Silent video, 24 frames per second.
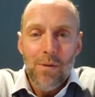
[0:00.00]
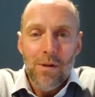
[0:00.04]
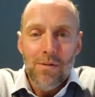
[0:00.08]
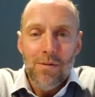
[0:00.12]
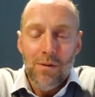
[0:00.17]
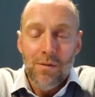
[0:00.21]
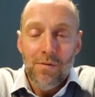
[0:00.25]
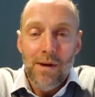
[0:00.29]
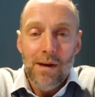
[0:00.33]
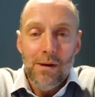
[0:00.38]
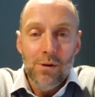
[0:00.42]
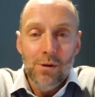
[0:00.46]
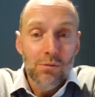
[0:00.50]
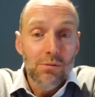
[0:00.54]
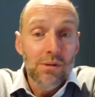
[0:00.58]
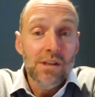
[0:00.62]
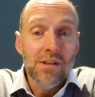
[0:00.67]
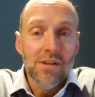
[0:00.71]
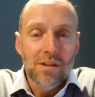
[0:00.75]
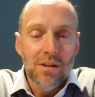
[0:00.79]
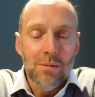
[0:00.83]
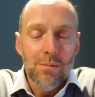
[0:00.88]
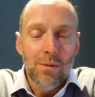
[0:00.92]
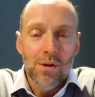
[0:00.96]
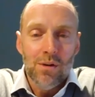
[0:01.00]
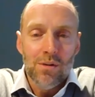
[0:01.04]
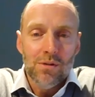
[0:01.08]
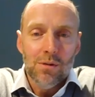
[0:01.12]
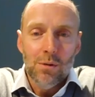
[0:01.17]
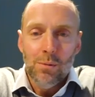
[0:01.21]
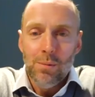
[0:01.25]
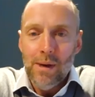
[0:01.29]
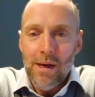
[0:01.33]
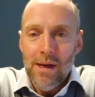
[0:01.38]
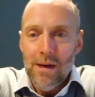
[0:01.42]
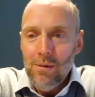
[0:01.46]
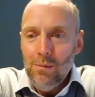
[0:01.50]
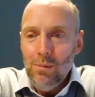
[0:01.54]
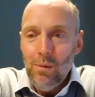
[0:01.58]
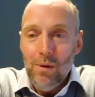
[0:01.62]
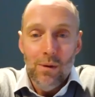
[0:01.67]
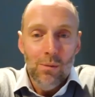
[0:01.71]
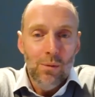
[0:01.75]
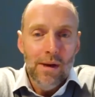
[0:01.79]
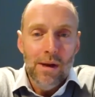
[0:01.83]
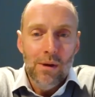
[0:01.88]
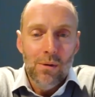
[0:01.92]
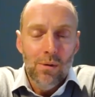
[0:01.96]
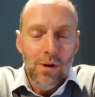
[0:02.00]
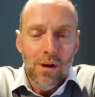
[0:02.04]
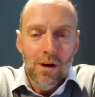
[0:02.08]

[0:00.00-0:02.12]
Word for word: the founder is an emotional being. We we all